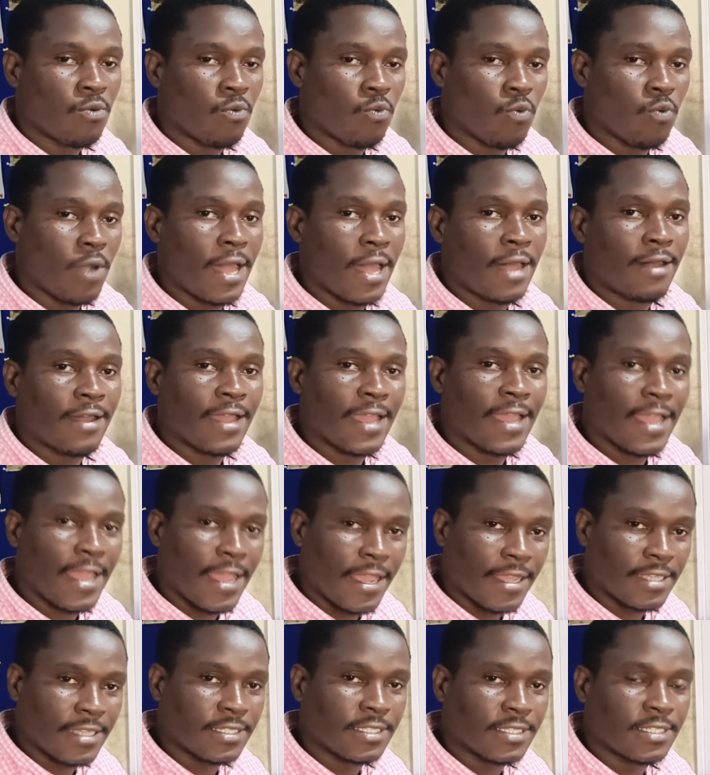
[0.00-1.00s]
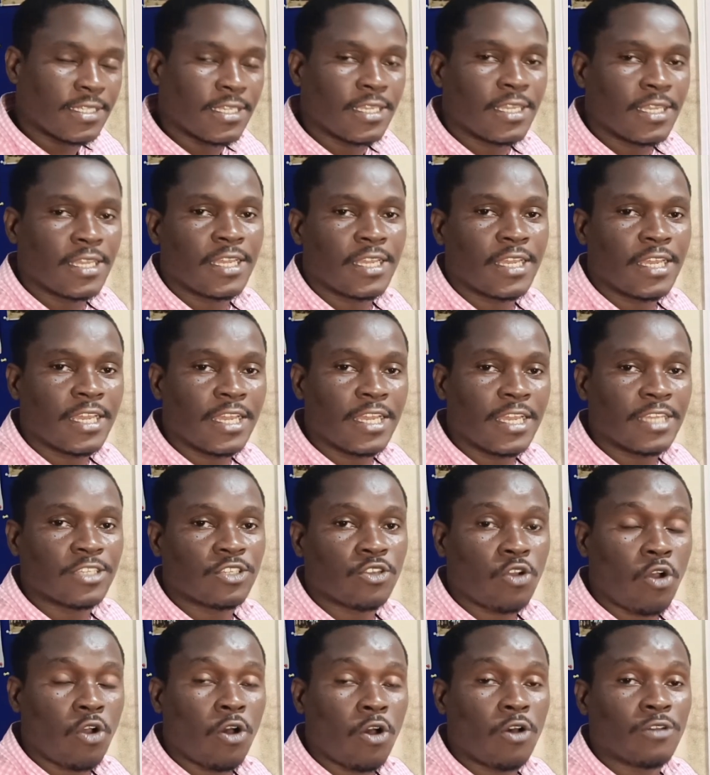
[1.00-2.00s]
while s is
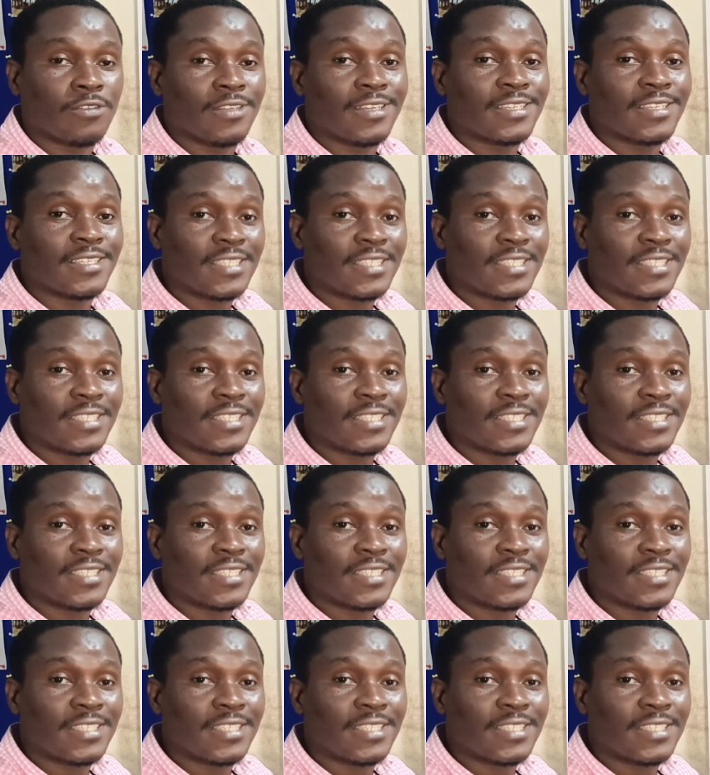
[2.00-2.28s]
called the